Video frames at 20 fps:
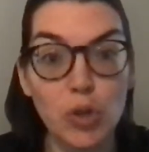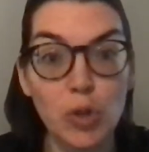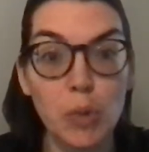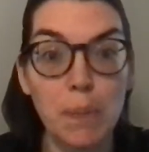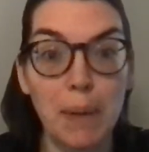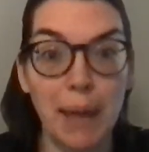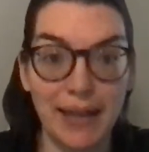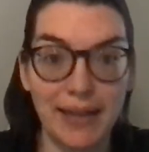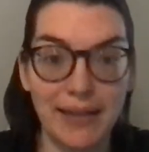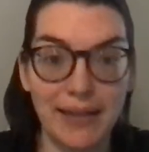you
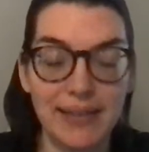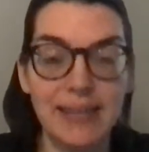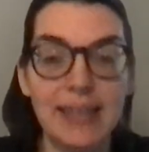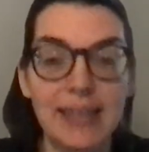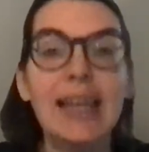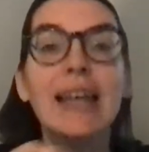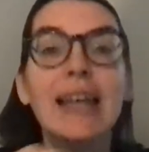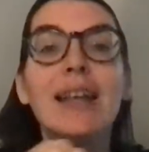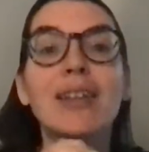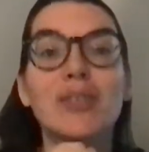best.
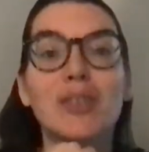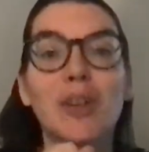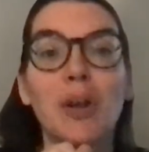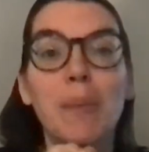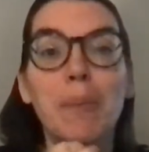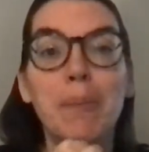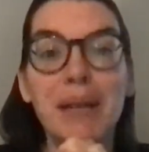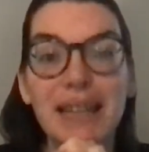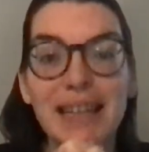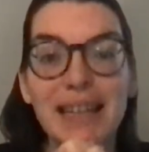So
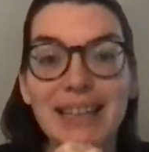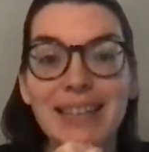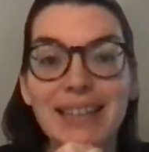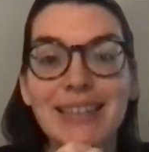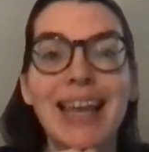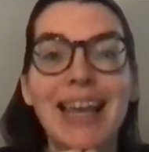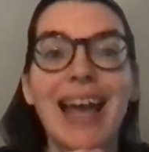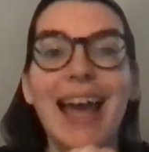please